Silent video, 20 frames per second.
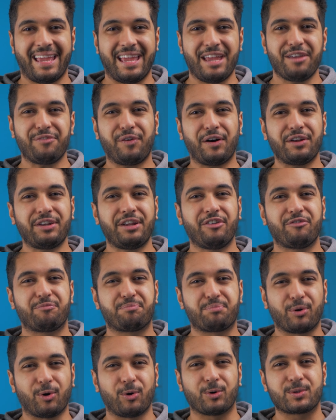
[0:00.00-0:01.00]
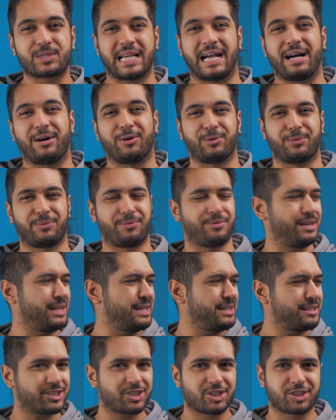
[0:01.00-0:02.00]
Earfun have brought out
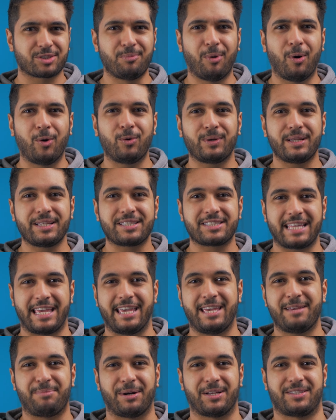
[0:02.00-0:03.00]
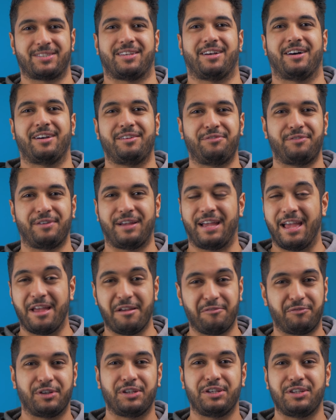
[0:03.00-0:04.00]
the smallest earbuds I've
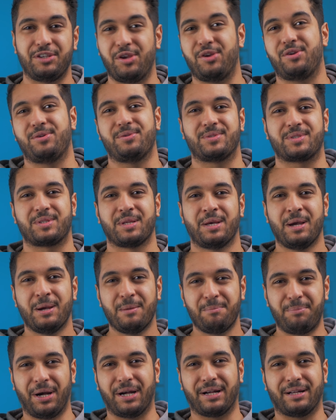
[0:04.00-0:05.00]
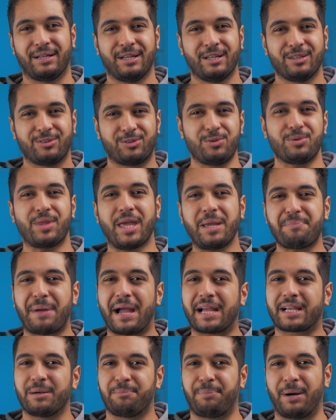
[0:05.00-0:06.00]
ever used, but do they
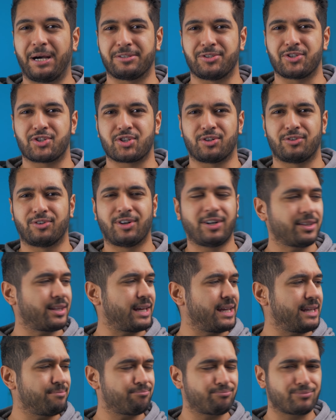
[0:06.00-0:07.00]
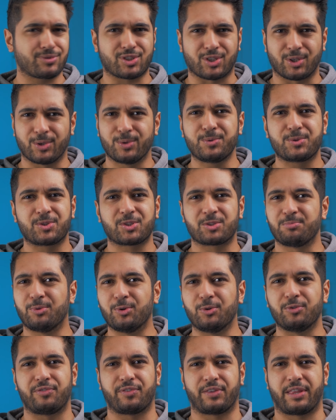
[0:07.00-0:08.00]
pack a punch or are they too
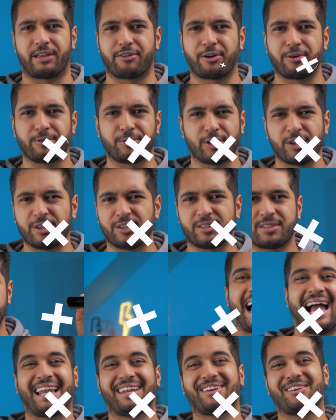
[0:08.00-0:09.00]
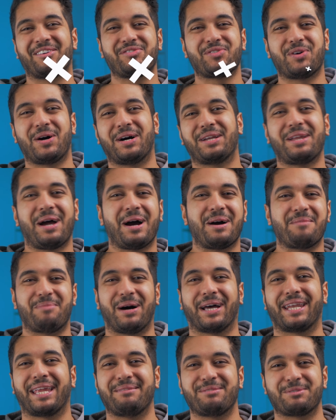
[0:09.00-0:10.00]
small for their own good? Hello everyone,
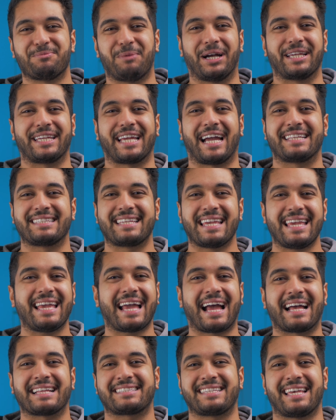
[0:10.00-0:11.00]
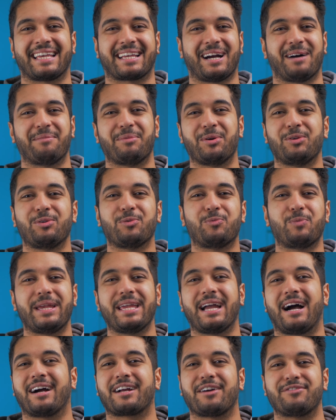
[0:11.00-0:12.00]
my name's Mike and here at Tech Carmoon
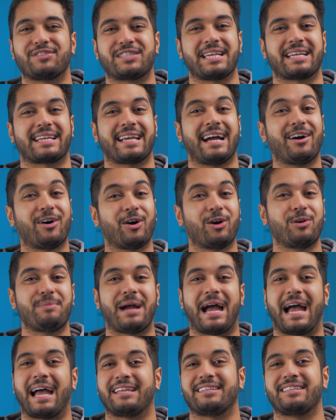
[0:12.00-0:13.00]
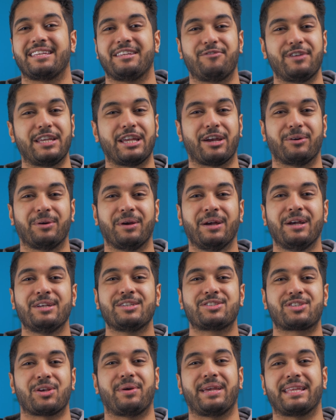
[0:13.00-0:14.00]
we uncover tech at home and in video,
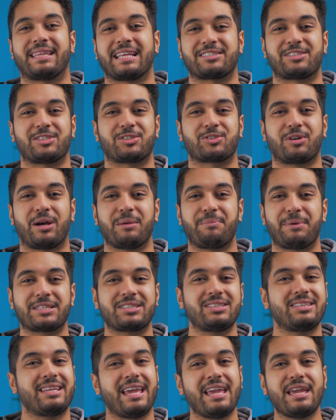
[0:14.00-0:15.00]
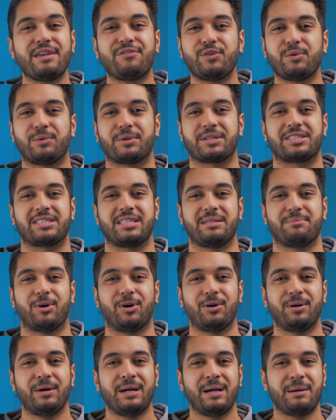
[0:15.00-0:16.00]
so hit that subscribe button if you want to see
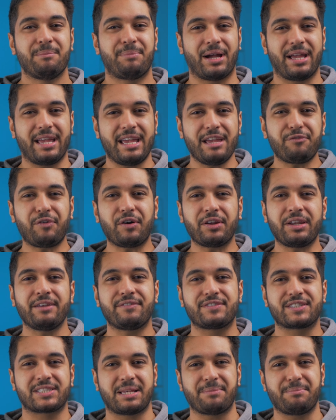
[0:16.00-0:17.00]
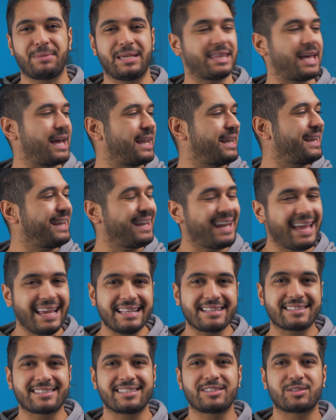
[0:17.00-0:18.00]
more. But Earfun have sent me their
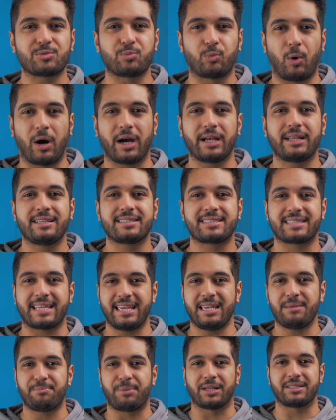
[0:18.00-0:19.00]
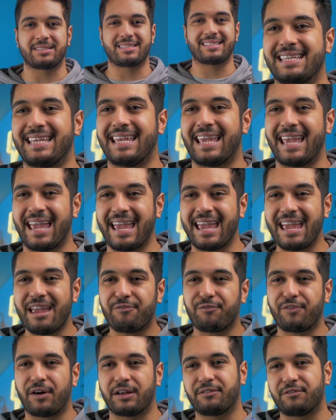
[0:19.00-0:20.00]
latest wireless earbuds, the
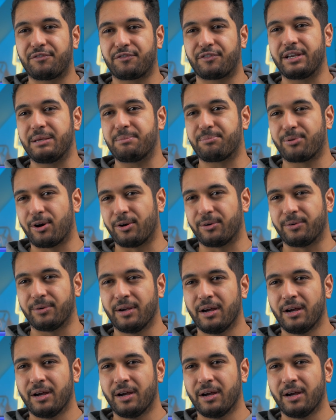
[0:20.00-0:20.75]
Earfun Free Pro.